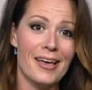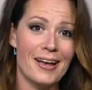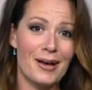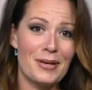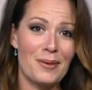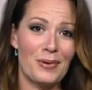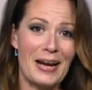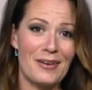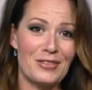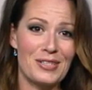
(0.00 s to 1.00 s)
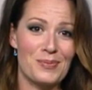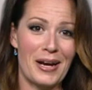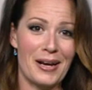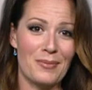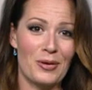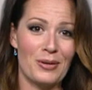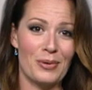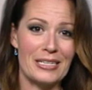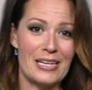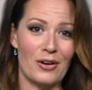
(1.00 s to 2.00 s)
Coming up right after this I'm going to
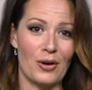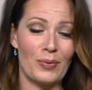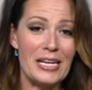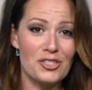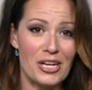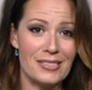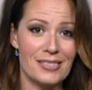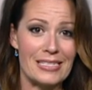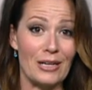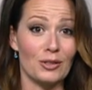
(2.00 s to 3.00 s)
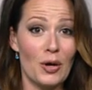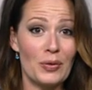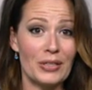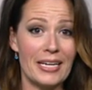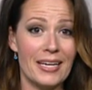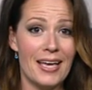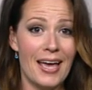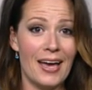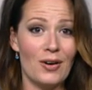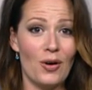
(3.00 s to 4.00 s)
break down our rain chances here locally
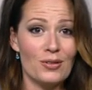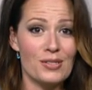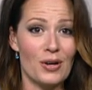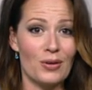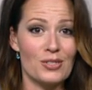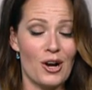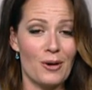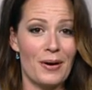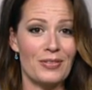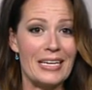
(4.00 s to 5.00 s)
and also talk about the